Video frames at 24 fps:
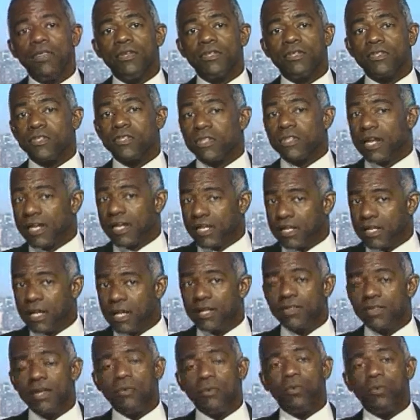The stunning
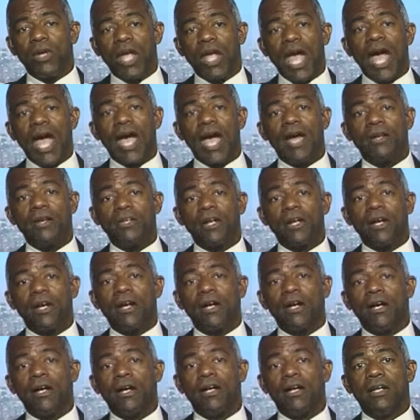data that we had uh,
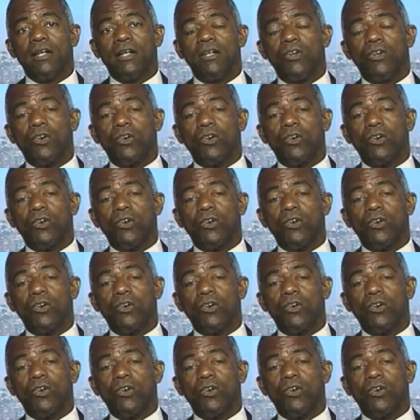uh,